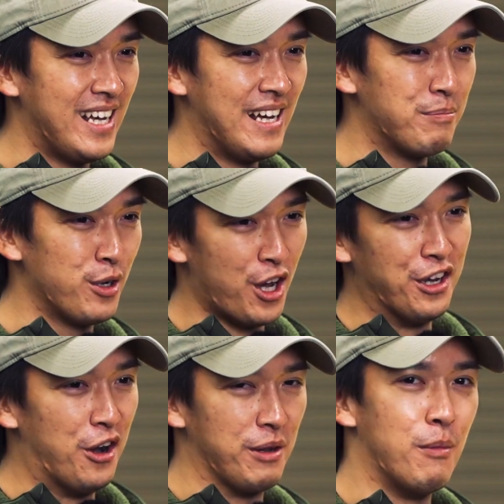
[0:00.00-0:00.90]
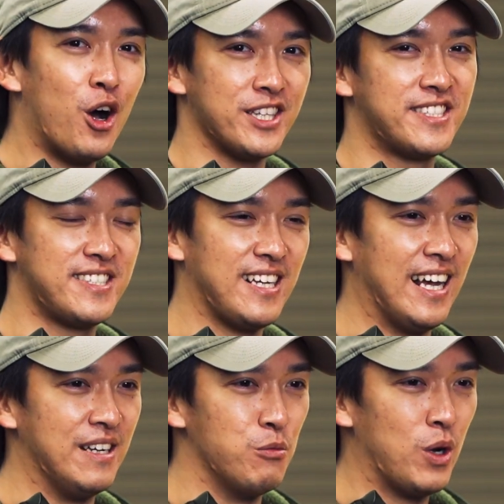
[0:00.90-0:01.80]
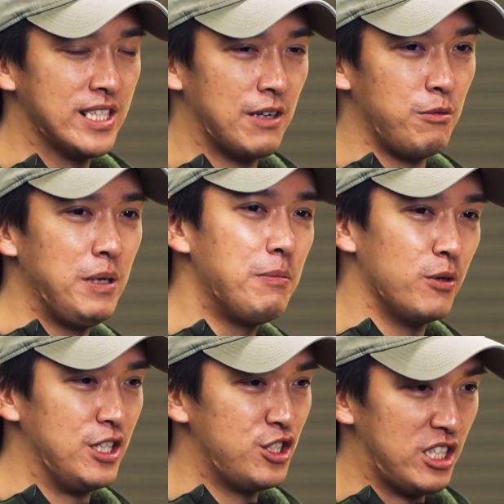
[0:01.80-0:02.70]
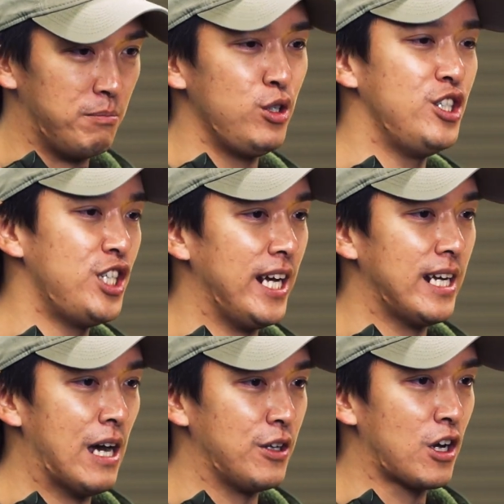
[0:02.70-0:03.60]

and put on all the mods. And one type of people, they just appreciate how the